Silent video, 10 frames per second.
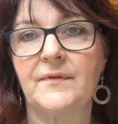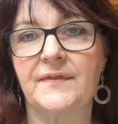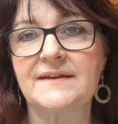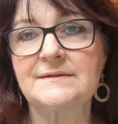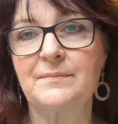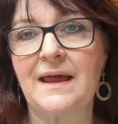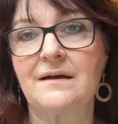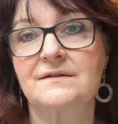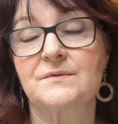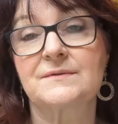This
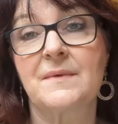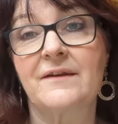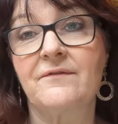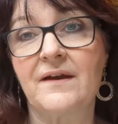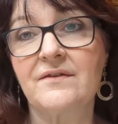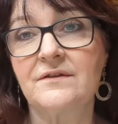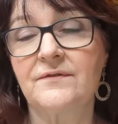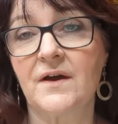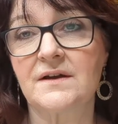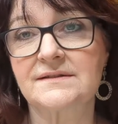blouse was my very
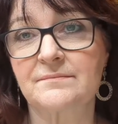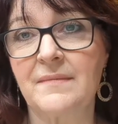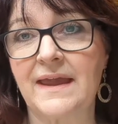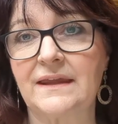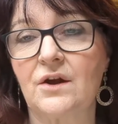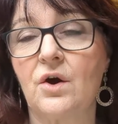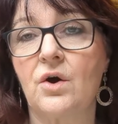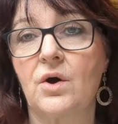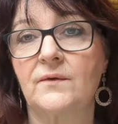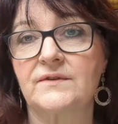first make
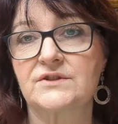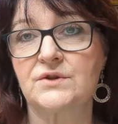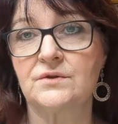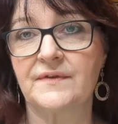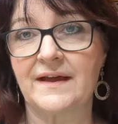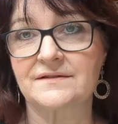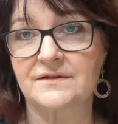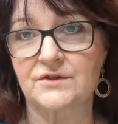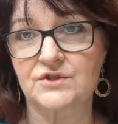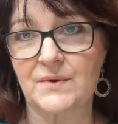of
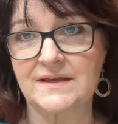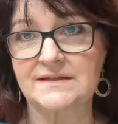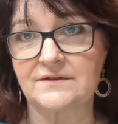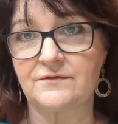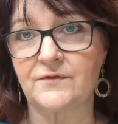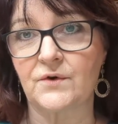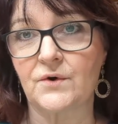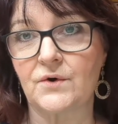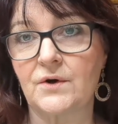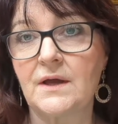
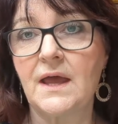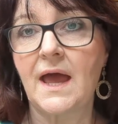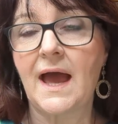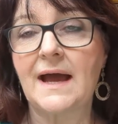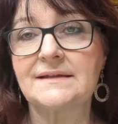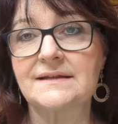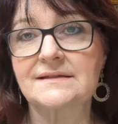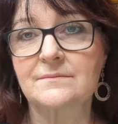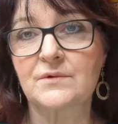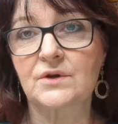2024, and
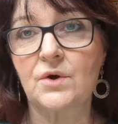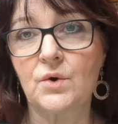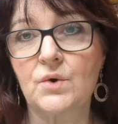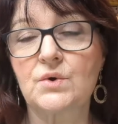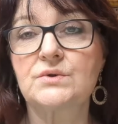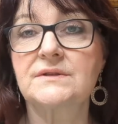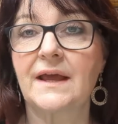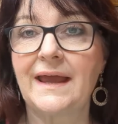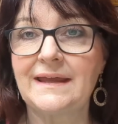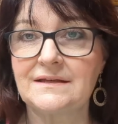it's the McCall's
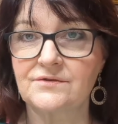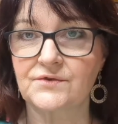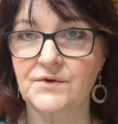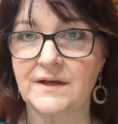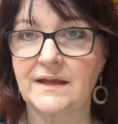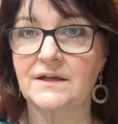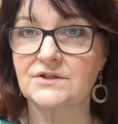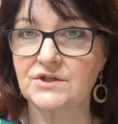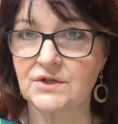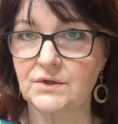
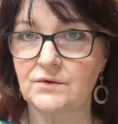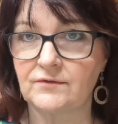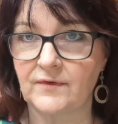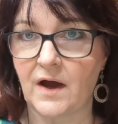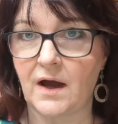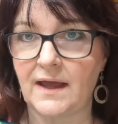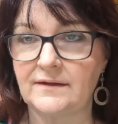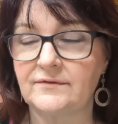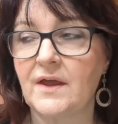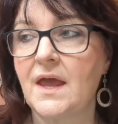
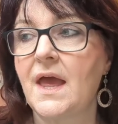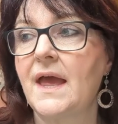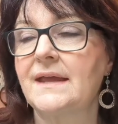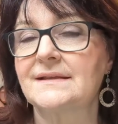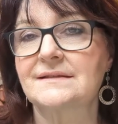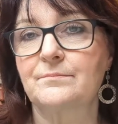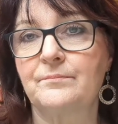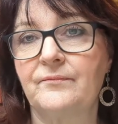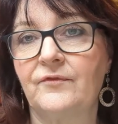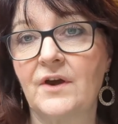8325. It's
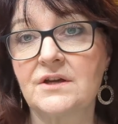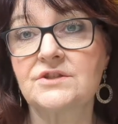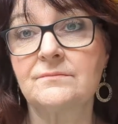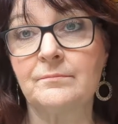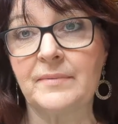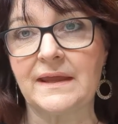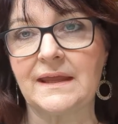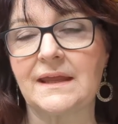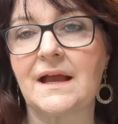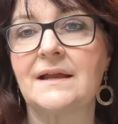version
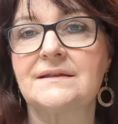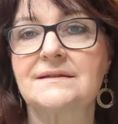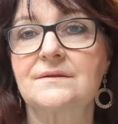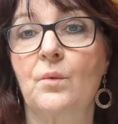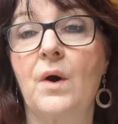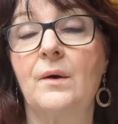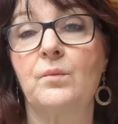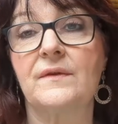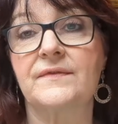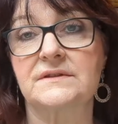B, and it's the one
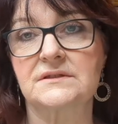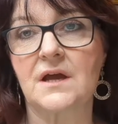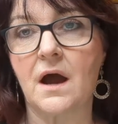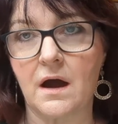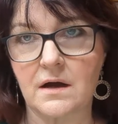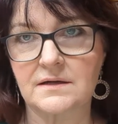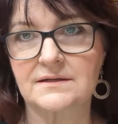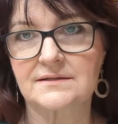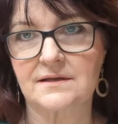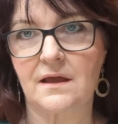with the
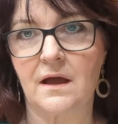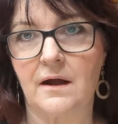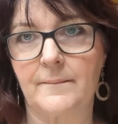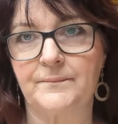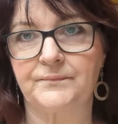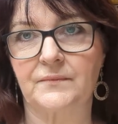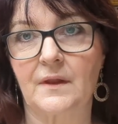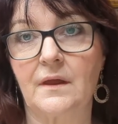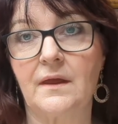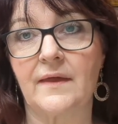tucks
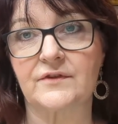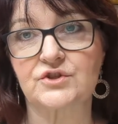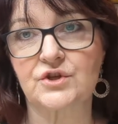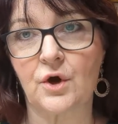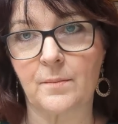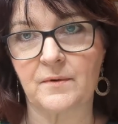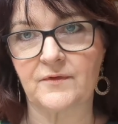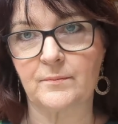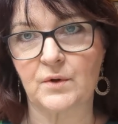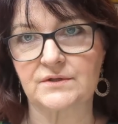at the top of
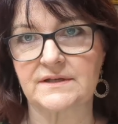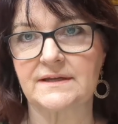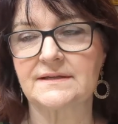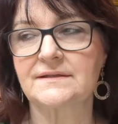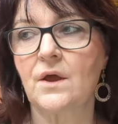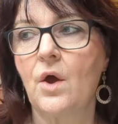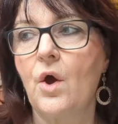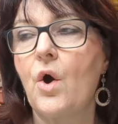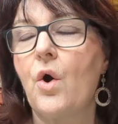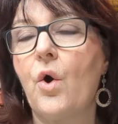the bodice.
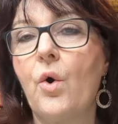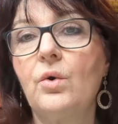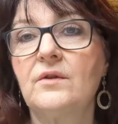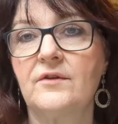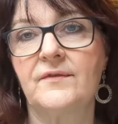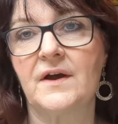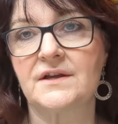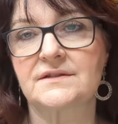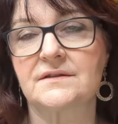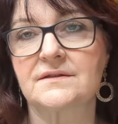All of the
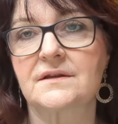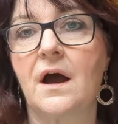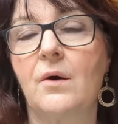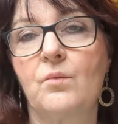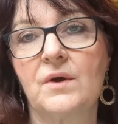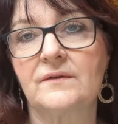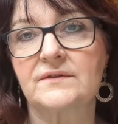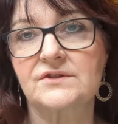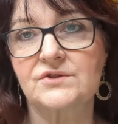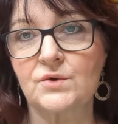versions come
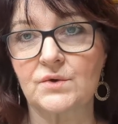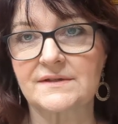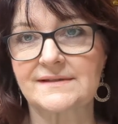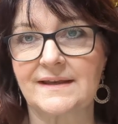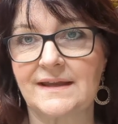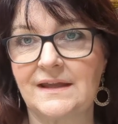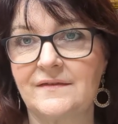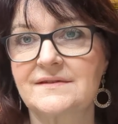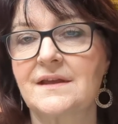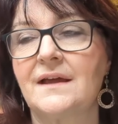with short
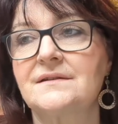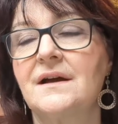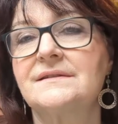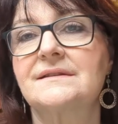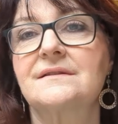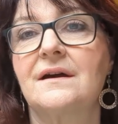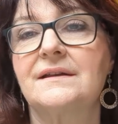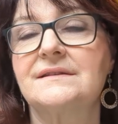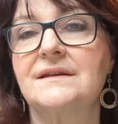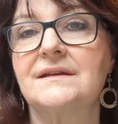sleeves, and I
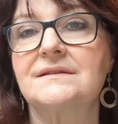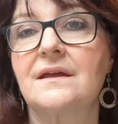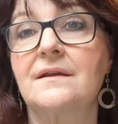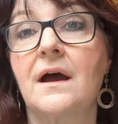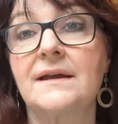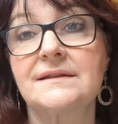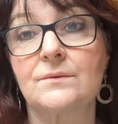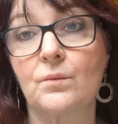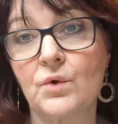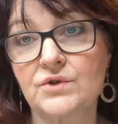decided I
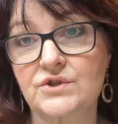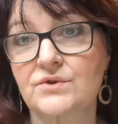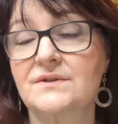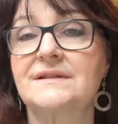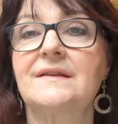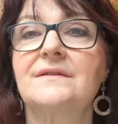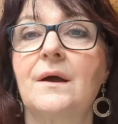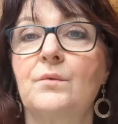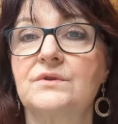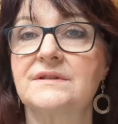didn't want short sleeves,
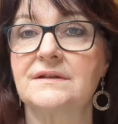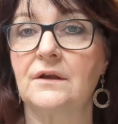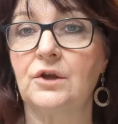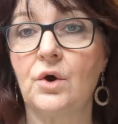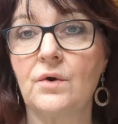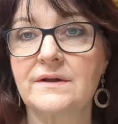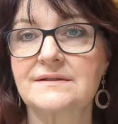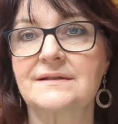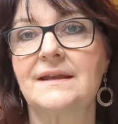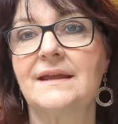I wanted a longer
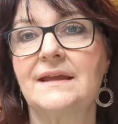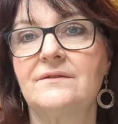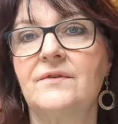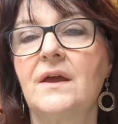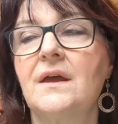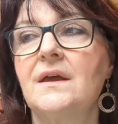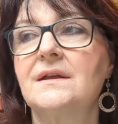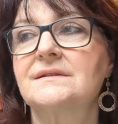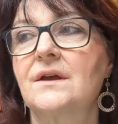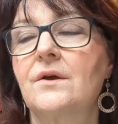sleeve,
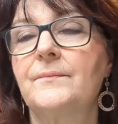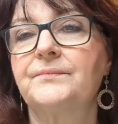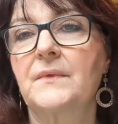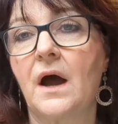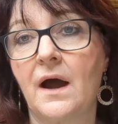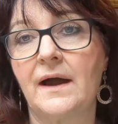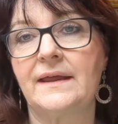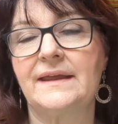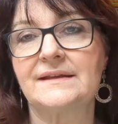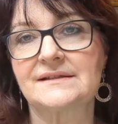so
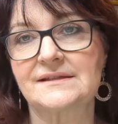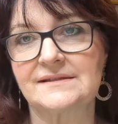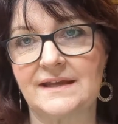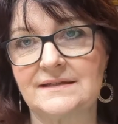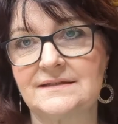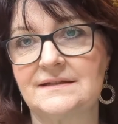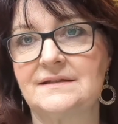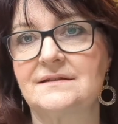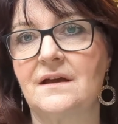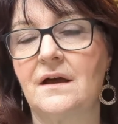I
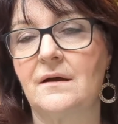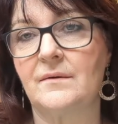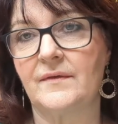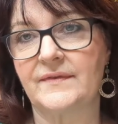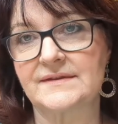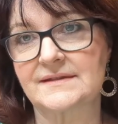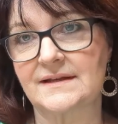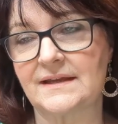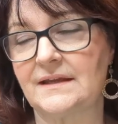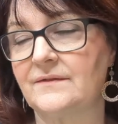extended the
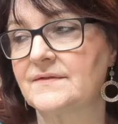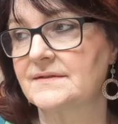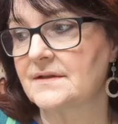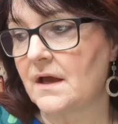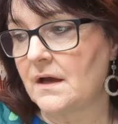sleeves